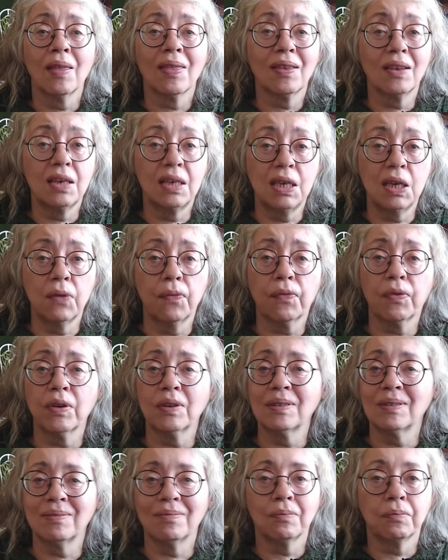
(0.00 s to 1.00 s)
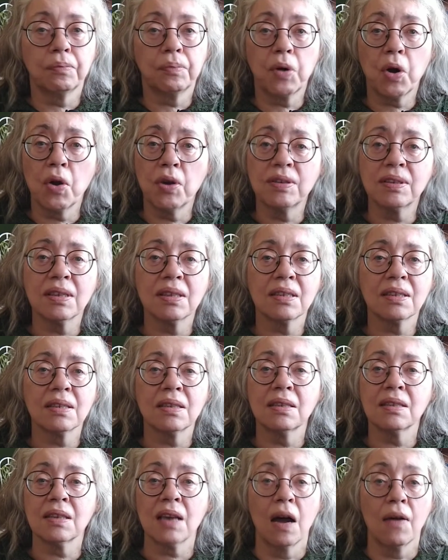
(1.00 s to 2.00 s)
the different
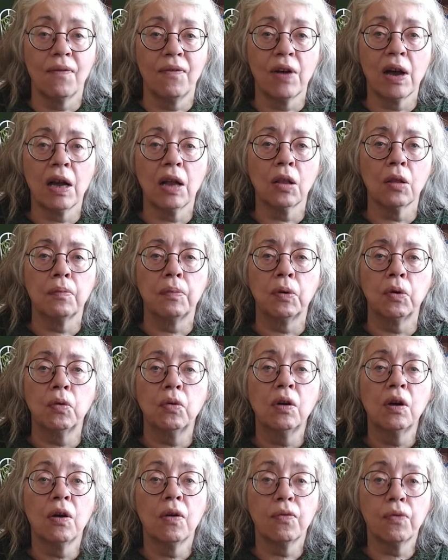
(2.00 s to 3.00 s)
processes available